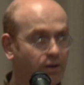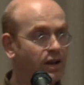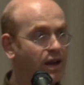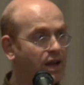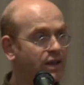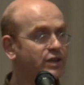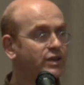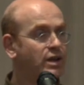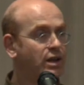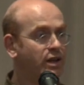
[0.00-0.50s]

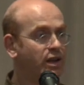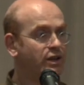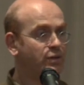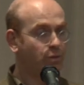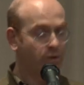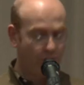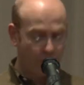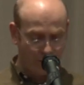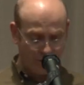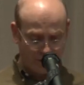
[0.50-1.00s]
unless, unless
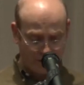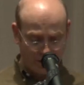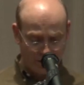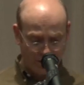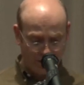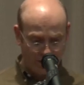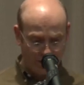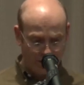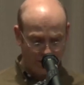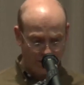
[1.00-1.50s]
we use
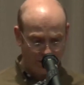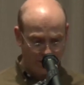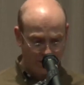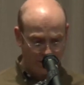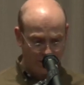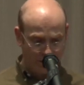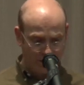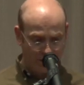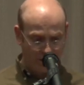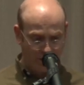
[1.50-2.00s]
the, the,
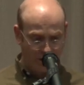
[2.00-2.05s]
the,